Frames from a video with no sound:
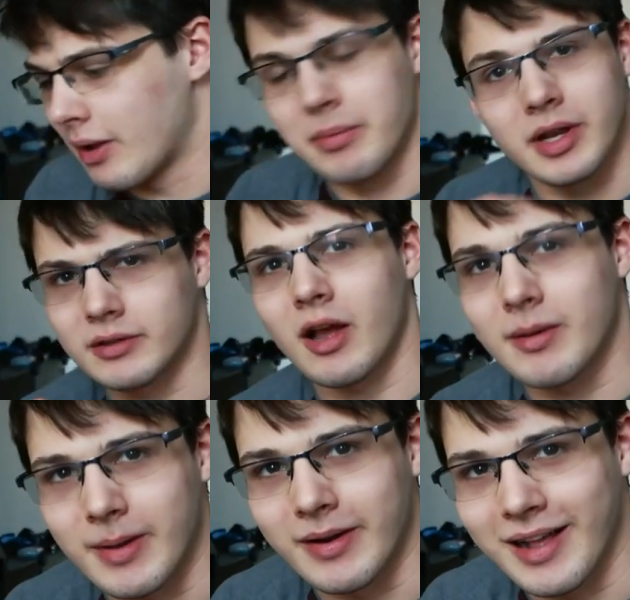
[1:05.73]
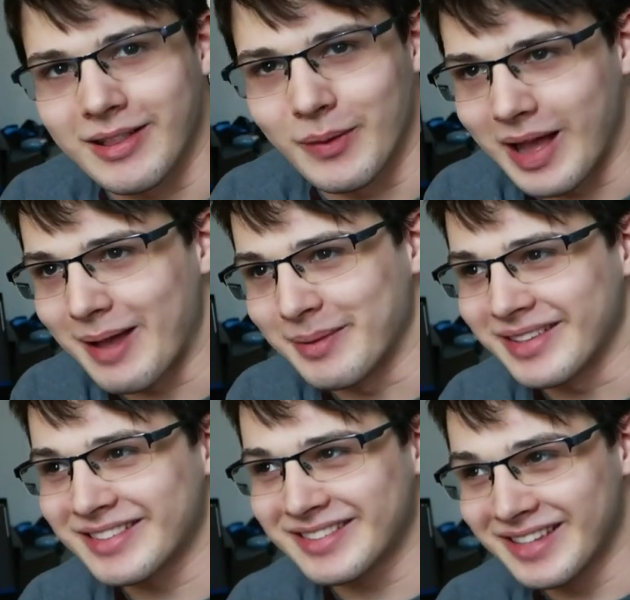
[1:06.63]
Now I'm going to talk about Hello
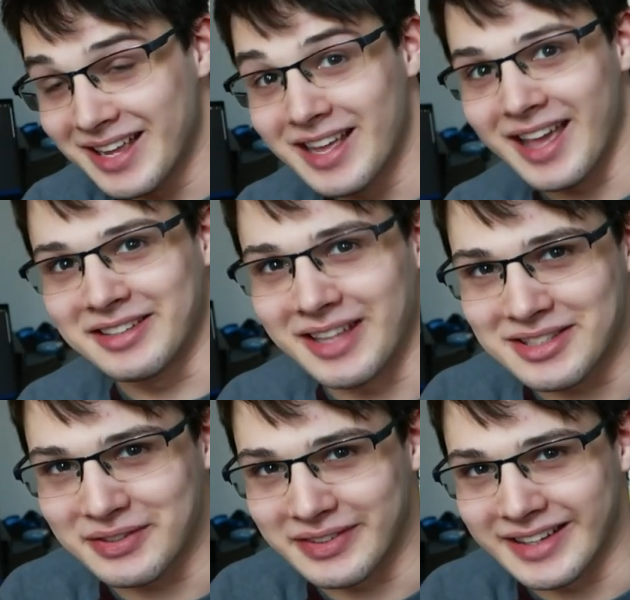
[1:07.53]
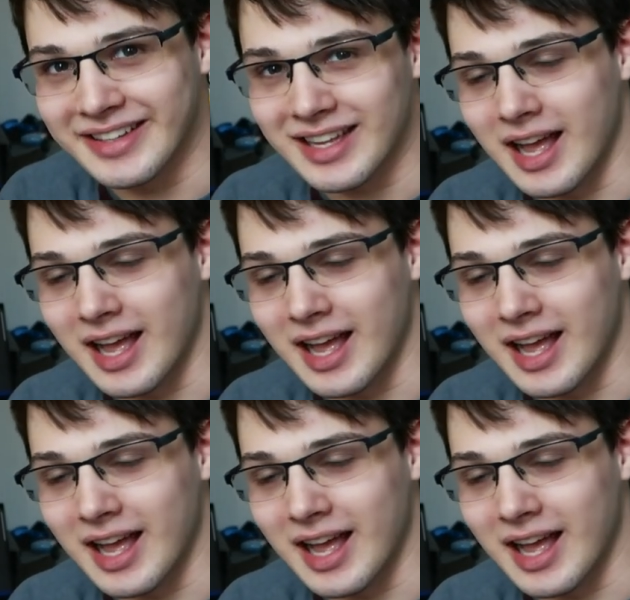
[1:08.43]
Habits extensively.